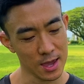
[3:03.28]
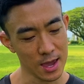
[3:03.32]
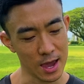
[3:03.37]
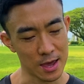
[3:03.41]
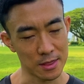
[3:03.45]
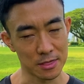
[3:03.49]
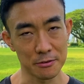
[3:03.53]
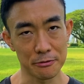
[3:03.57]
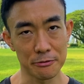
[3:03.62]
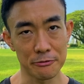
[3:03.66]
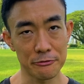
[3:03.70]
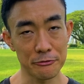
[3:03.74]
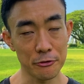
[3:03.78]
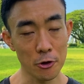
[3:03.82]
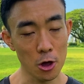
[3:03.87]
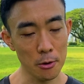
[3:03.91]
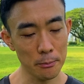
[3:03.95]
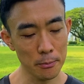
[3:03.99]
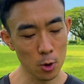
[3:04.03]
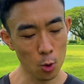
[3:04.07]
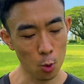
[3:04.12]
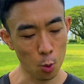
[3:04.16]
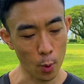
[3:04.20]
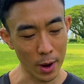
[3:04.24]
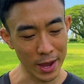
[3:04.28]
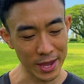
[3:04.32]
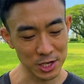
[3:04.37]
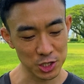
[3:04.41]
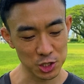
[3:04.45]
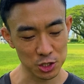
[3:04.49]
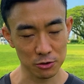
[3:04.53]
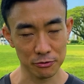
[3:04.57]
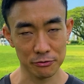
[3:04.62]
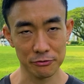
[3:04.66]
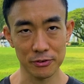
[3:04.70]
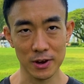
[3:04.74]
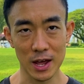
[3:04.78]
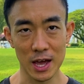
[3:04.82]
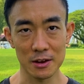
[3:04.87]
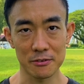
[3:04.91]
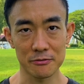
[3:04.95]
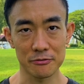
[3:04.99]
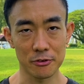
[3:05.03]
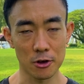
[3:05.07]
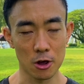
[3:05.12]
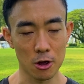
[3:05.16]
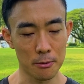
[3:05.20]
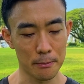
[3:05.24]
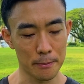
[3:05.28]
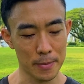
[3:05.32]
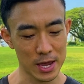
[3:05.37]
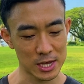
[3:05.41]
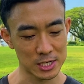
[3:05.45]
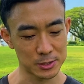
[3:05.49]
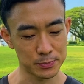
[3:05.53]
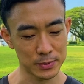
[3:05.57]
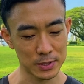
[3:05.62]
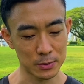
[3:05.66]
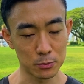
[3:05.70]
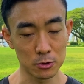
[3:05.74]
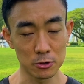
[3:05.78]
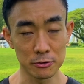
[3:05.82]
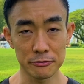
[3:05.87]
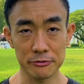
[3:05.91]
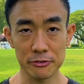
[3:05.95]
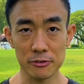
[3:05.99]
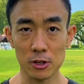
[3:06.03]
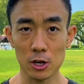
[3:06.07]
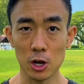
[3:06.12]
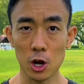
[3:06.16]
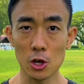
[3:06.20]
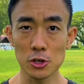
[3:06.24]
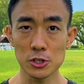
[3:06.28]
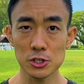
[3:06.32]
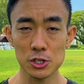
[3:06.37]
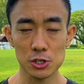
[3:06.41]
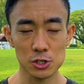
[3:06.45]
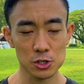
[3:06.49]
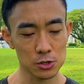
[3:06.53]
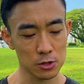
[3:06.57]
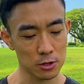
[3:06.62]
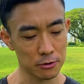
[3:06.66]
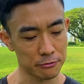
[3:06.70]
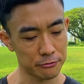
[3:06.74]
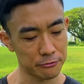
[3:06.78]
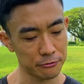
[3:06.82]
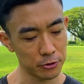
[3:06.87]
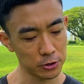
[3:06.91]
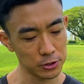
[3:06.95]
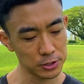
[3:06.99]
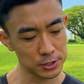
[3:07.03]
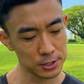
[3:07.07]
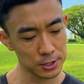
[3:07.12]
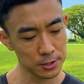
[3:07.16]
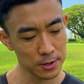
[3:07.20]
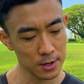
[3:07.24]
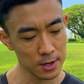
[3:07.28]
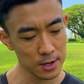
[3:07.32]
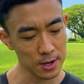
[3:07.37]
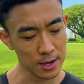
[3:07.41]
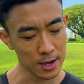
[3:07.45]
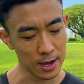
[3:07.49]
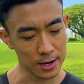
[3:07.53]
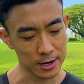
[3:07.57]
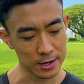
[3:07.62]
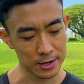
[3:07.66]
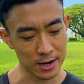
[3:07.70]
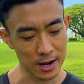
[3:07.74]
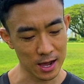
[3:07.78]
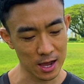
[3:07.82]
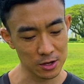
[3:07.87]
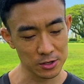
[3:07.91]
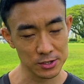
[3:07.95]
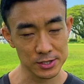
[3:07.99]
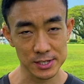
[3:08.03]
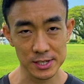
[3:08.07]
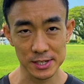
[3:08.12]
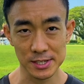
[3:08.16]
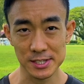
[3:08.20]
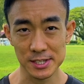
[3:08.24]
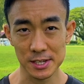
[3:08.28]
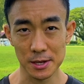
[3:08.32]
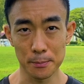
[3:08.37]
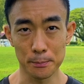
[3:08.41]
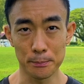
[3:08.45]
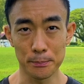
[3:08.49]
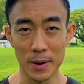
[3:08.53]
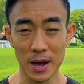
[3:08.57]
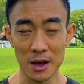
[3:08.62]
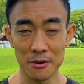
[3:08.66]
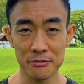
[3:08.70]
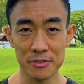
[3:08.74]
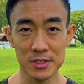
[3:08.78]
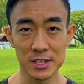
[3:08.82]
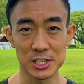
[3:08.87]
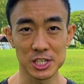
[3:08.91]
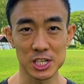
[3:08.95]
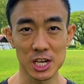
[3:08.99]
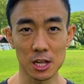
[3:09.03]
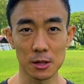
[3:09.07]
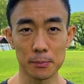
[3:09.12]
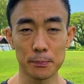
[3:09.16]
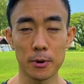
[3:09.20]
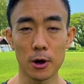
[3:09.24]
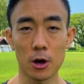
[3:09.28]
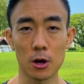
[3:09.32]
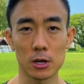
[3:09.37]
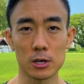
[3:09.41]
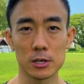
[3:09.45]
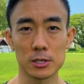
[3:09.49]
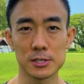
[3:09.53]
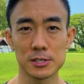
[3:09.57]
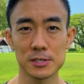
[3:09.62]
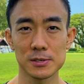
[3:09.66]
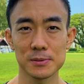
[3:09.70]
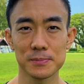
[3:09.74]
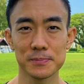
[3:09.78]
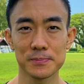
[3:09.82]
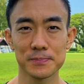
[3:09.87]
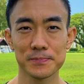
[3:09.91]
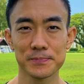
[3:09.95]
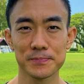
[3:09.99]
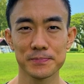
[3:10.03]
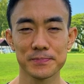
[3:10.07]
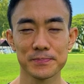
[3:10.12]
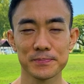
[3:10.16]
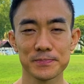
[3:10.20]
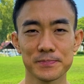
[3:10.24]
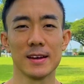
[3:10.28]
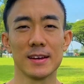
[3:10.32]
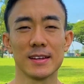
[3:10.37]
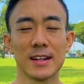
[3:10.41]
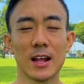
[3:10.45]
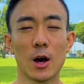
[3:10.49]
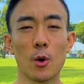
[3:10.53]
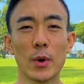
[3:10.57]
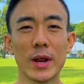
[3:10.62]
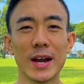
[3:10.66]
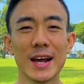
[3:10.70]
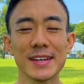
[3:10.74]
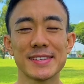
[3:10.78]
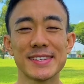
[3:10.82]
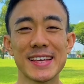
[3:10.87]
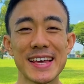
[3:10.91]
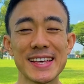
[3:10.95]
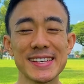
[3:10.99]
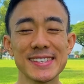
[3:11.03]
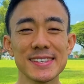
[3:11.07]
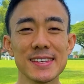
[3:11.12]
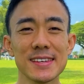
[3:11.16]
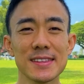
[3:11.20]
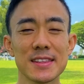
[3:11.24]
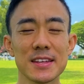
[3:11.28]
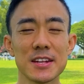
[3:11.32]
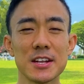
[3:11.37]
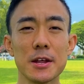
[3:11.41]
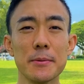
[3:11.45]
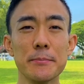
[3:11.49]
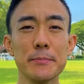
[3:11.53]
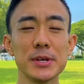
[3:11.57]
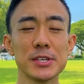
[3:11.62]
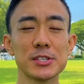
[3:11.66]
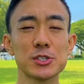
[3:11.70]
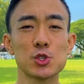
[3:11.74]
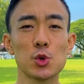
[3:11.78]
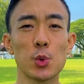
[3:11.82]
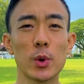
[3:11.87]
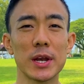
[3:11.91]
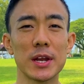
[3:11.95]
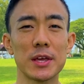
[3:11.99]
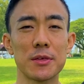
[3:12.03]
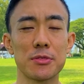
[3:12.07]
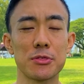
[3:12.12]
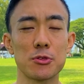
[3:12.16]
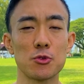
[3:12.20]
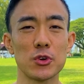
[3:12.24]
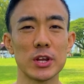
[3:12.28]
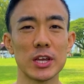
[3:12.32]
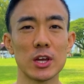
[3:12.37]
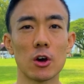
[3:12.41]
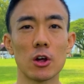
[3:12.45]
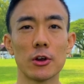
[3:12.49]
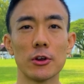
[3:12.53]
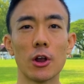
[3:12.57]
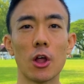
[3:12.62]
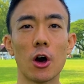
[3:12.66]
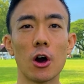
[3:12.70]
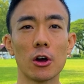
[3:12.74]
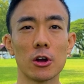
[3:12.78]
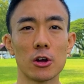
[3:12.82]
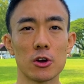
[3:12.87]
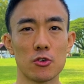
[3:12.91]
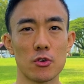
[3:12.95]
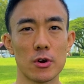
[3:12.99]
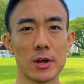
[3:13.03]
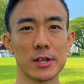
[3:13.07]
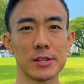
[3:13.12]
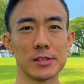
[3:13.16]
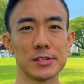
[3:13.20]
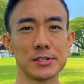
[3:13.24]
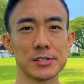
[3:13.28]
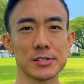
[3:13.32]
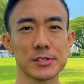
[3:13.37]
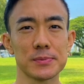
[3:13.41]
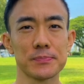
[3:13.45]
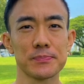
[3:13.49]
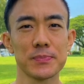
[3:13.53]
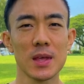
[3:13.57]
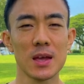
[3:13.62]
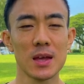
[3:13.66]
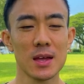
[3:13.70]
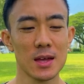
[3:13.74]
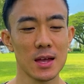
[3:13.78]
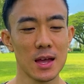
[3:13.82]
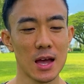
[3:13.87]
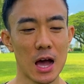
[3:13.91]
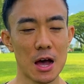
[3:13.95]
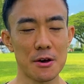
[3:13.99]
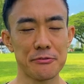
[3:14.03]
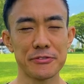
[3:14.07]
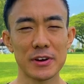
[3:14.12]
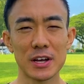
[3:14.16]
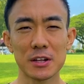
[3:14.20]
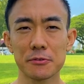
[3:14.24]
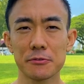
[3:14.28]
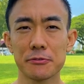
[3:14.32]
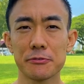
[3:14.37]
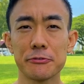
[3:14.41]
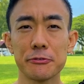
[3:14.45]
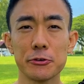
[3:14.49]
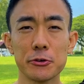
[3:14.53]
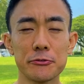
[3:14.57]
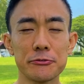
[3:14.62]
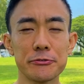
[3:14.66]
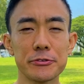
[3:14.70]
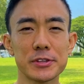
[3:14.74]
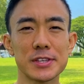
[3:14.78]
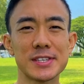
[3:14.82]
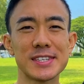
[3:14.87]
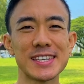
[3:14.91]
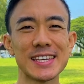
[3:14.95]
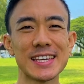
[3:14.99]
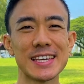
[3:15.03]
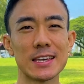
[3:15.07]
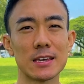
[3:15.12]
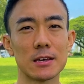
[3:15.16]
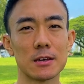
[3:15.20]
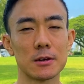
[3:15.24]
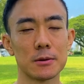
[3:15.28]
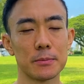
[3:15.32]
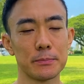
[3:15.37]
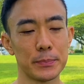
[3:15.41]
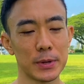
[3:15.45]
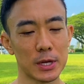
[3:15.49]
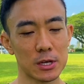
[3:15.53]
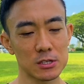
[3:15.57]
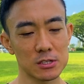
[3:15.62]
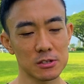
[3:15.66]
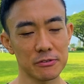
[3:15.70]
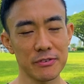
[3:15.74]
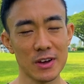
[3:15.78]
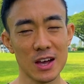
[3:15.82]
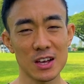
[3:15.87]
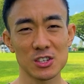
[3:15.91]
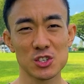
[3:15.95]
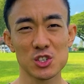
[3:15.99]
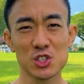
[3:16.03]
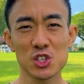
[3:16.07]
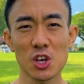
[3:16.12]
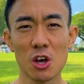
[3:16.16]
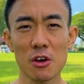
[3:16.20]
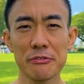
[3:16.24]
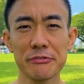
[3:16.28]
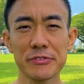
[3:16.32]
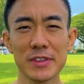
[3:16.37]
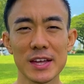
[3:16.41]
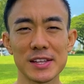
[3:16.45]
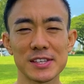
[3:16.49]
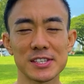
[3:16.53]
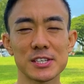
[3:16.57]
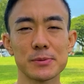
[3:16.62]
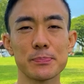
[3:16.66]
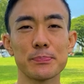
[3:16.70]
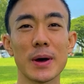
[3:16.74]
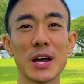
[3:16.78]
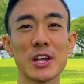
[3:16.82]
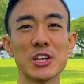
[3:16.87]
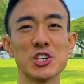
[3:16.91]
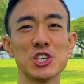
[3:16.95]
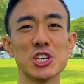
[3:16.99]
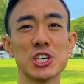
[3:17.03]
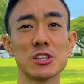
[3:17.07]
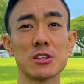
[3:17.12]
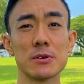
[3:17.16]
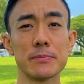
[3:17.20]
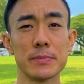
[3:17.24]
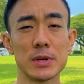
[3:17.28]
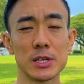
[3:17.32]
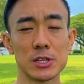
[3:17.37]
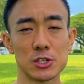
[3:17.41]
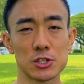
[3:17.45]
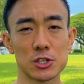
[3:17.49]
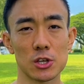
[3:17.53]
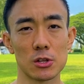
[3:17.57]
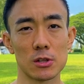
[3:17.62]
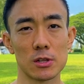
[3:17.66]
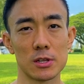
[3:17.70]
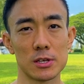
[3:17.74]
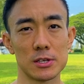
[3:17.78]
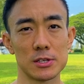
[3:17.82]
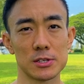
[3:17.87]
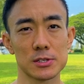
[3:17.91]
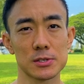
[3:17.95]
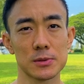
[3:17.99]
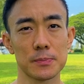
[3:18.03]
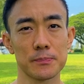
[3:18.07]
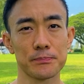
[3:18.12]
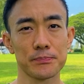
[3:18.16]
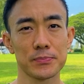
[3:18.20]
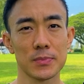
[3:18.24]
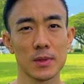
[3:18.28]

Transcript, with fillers: And the firmer wedge of FlyteFoam has been moved closer to the foot and it now sits above the gel pocket. Now when I tested the Nimbus 23 on longer runs, I felt foot fatigue because of how soft and spongy the midsole is.